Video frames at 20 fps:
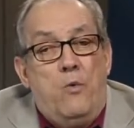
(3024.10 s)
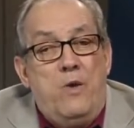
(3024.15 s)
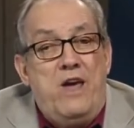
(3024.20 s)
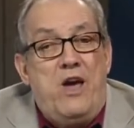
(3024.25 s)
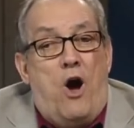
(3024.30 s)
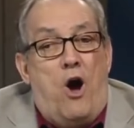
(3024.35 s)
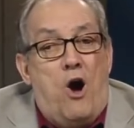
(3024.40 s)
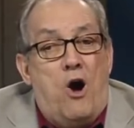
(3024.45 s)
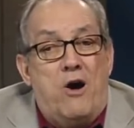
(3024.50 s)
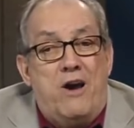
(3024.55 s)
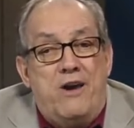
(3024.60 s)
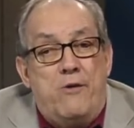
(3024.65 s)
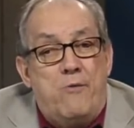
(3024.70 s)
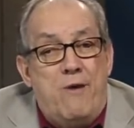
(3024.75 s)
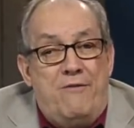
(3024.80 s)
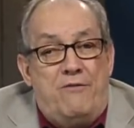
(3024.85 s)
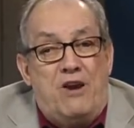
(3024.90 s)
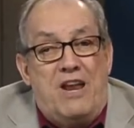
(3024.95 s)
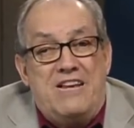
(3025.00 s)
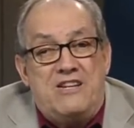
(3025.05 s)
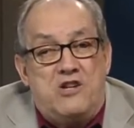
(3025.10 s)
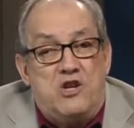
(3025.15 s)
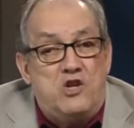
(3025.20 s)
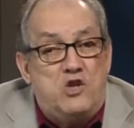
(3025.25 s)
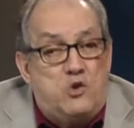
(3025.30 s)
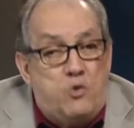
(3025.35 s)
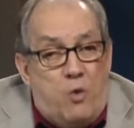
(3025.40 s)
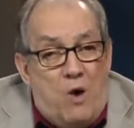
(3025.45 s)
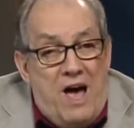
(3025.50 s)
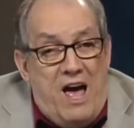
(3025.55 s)
we are in
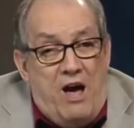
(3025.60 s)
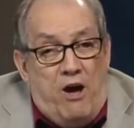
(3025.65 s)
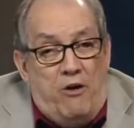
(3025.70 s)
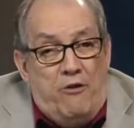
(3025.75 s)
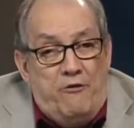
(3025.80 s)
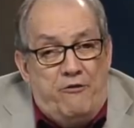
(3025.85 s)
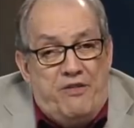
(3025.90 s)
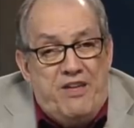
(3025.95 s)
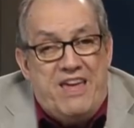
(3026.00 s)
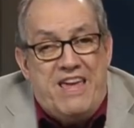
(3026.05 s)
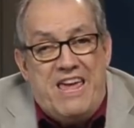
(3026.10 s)
Revelation 12.